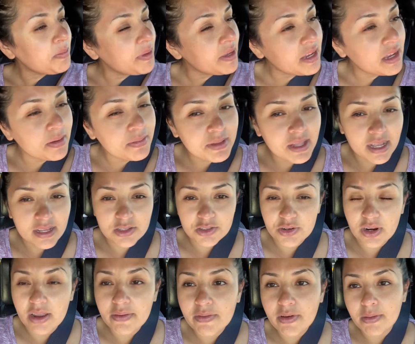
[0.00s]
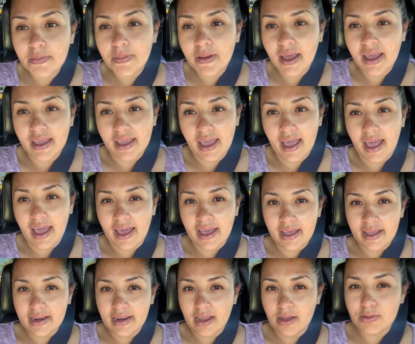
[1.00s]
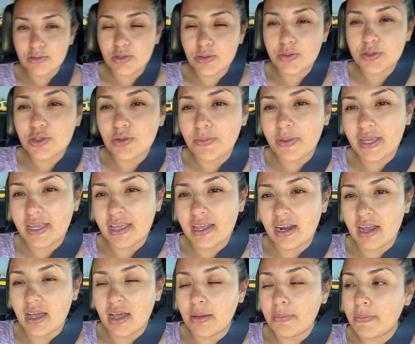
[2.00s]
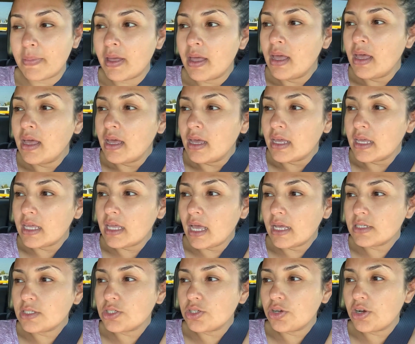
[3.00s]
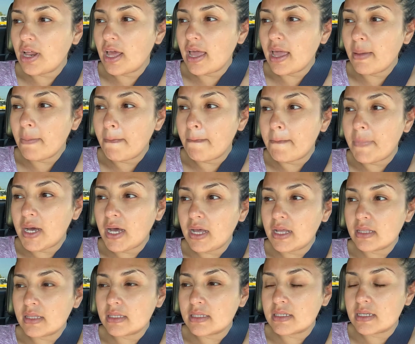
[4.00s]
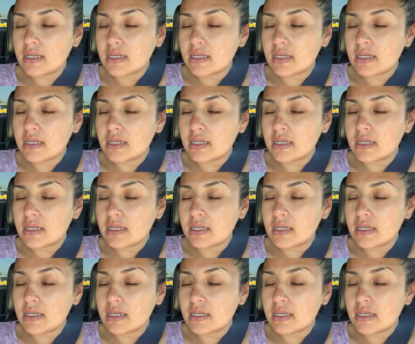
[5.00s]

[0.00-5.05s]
pick up that drive up I had. I was supposed to pick it up yesterday, but